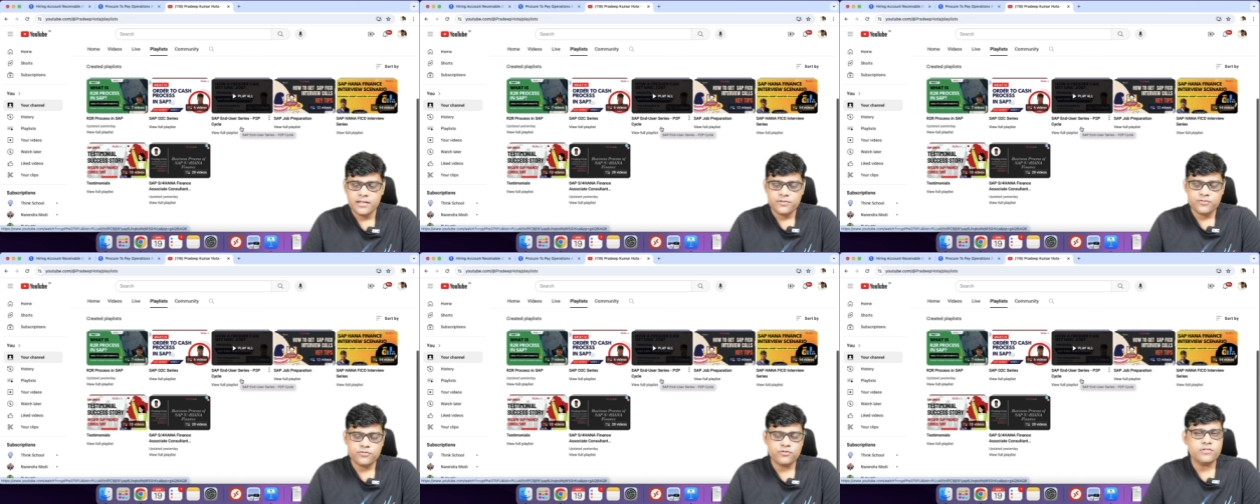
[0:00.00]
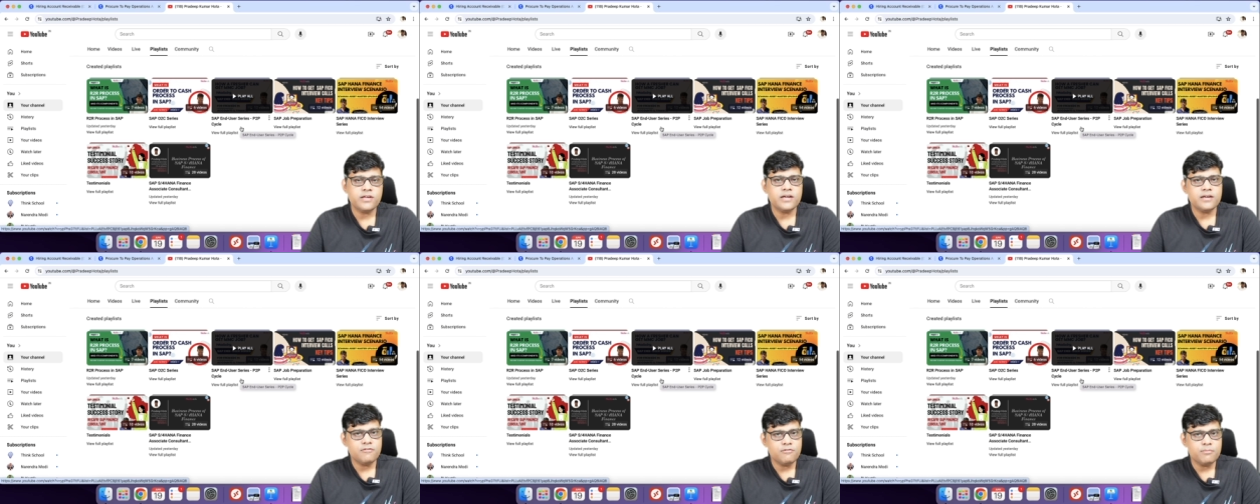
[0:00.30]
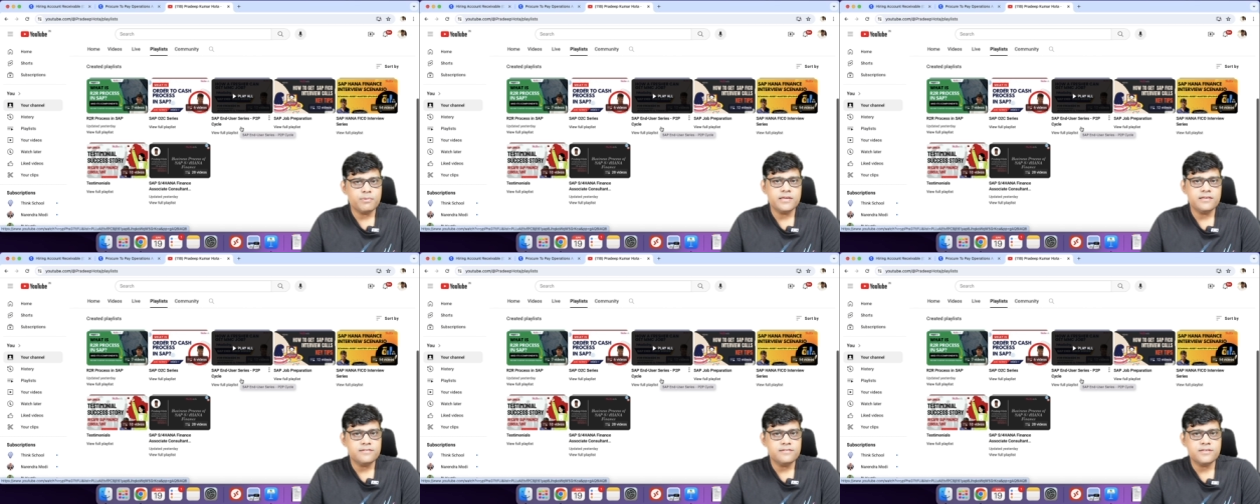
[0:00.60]
so that it will
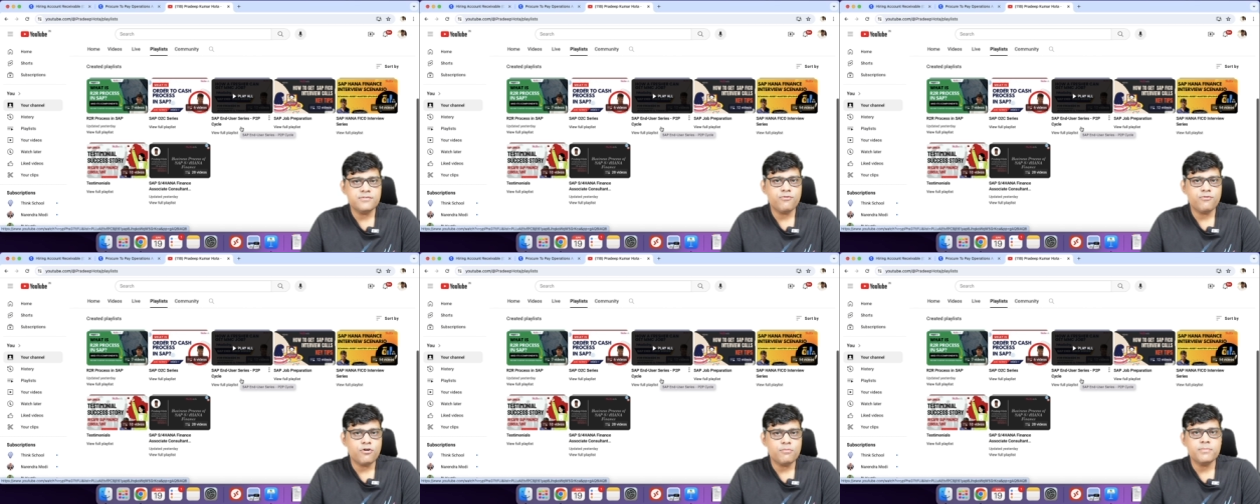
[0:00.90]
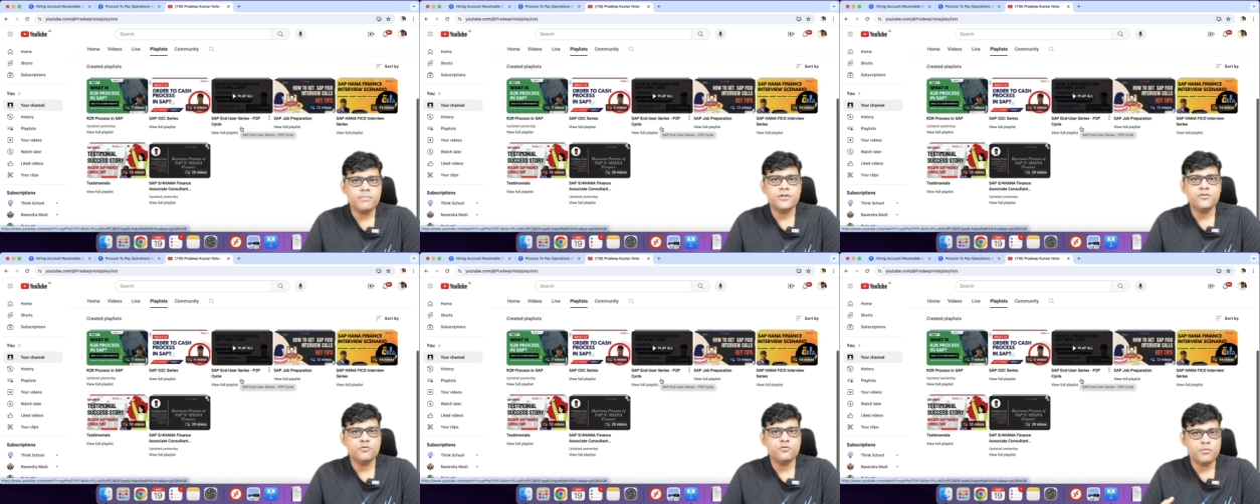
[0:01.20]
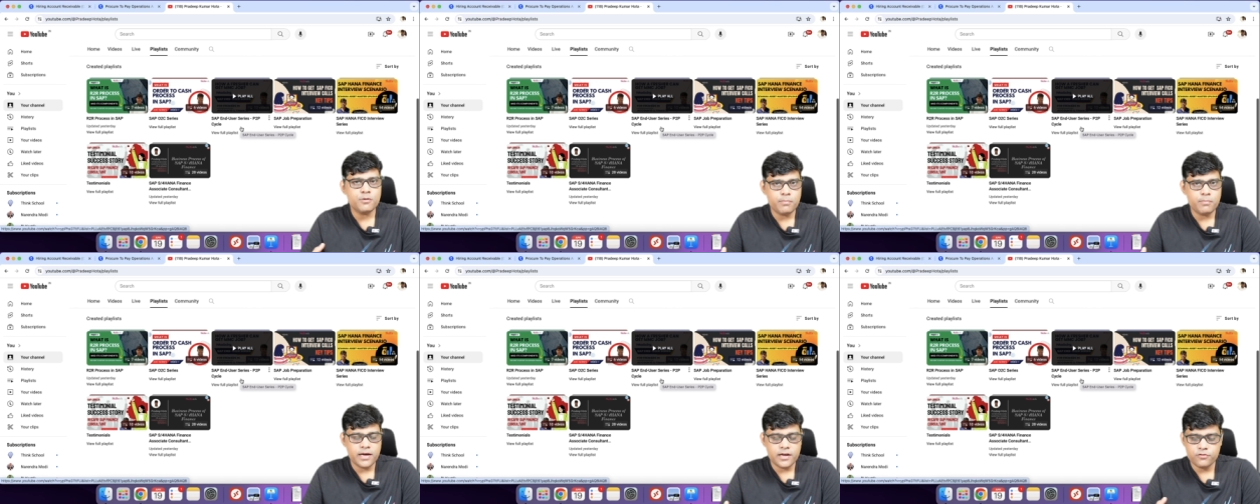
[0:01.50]
be easy for me to
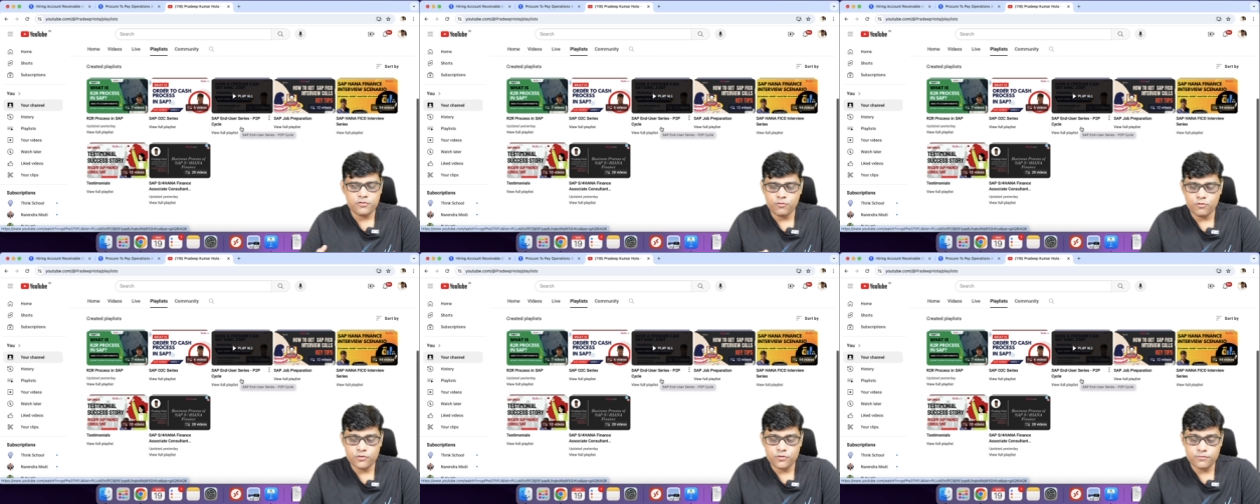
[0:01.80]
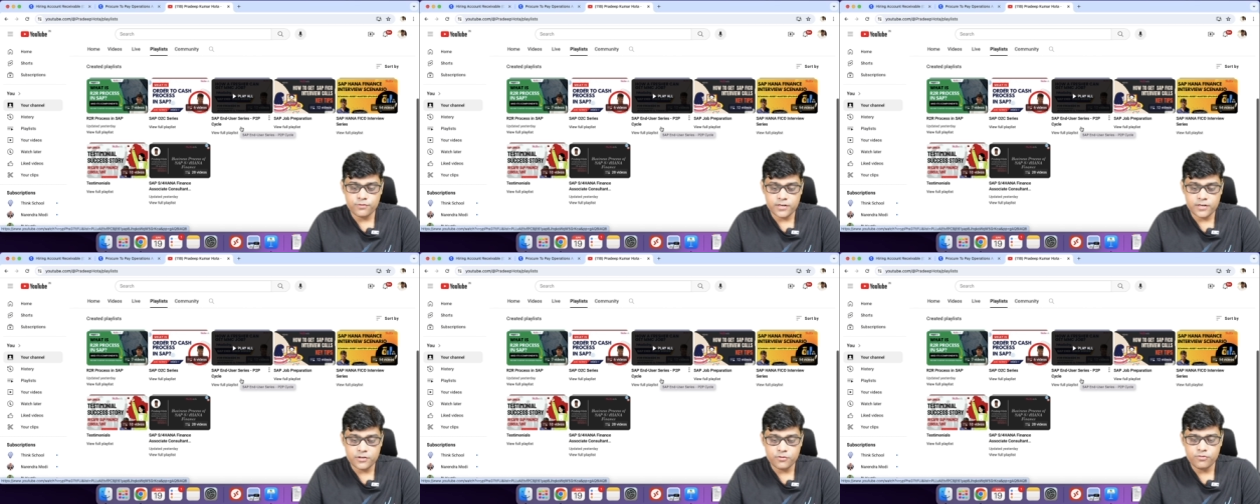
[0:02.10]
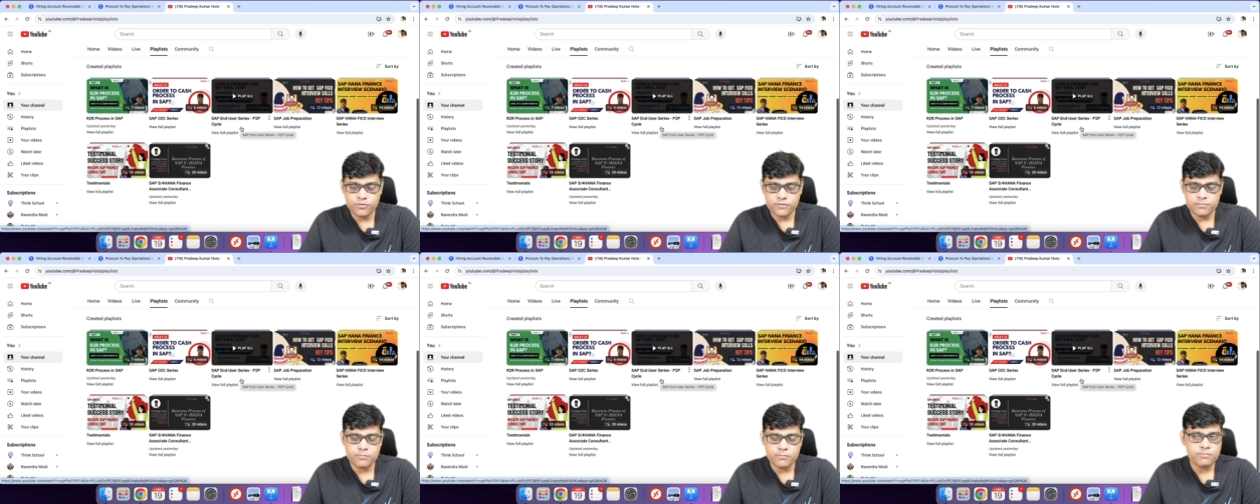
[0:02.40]
prepare those
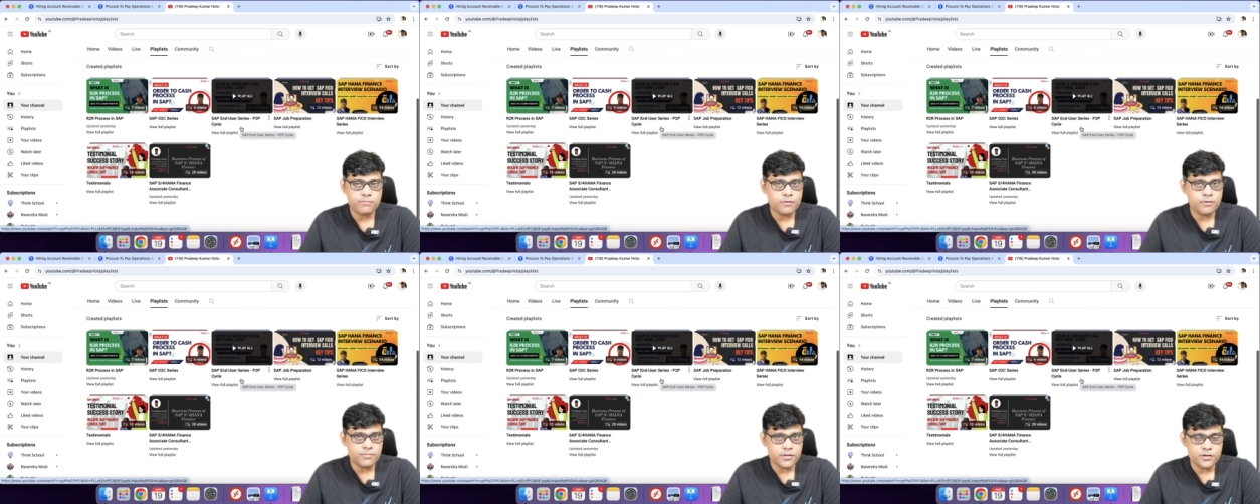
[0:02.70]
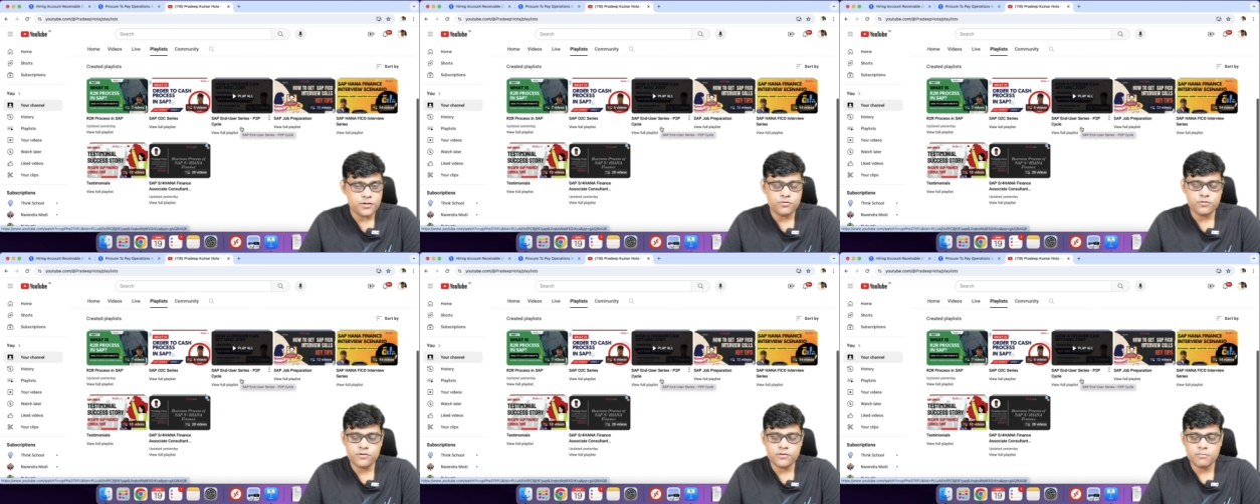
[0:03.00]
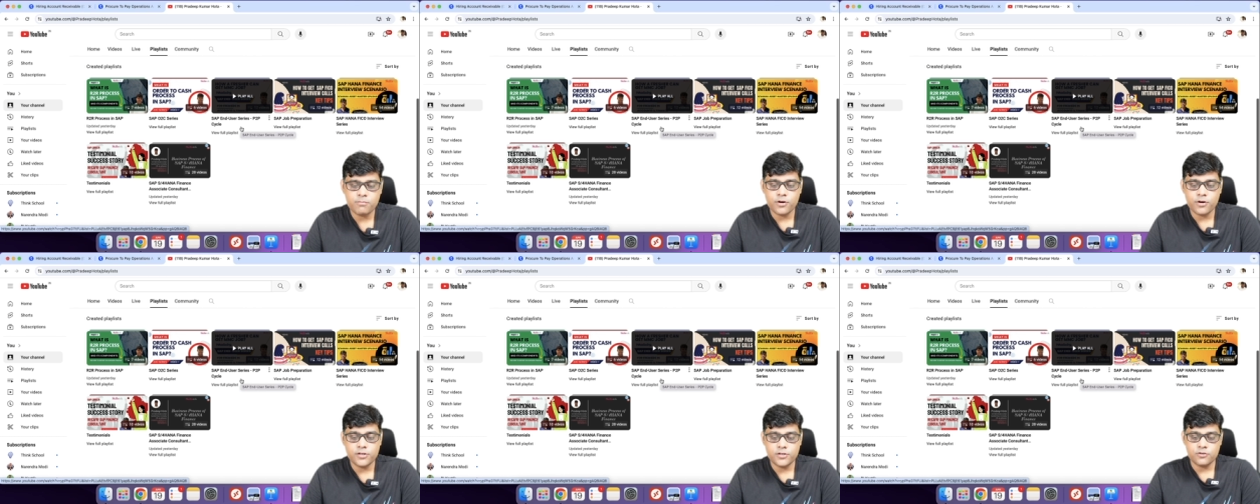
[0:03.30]
videos from the
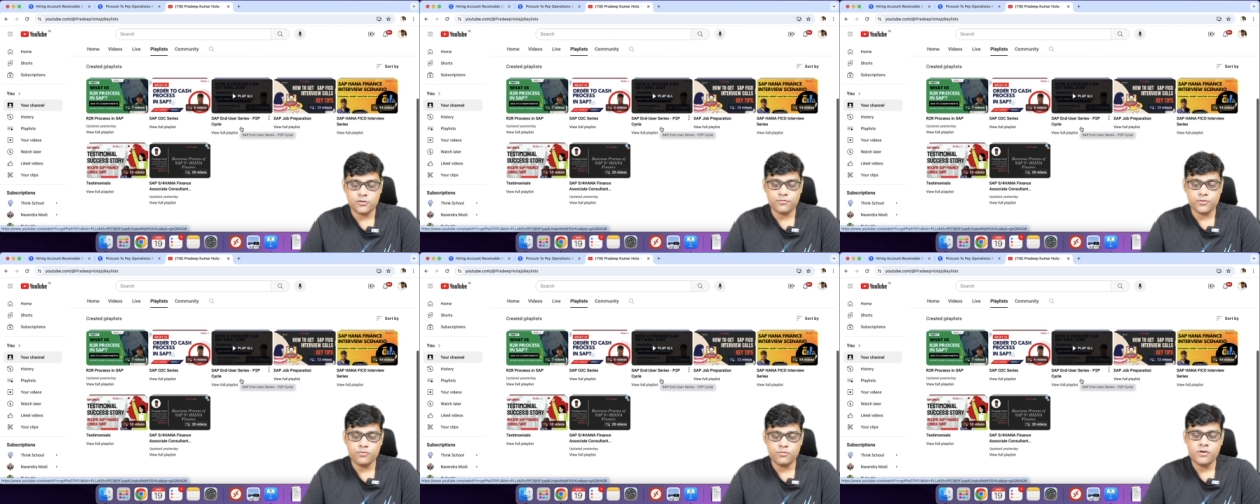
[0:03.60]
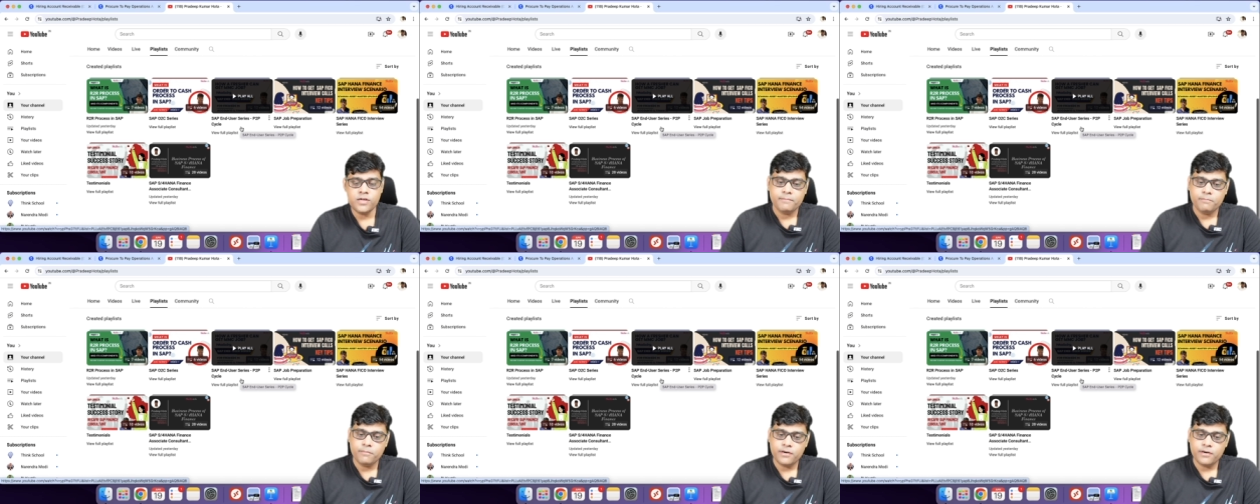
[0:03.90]
user point of view.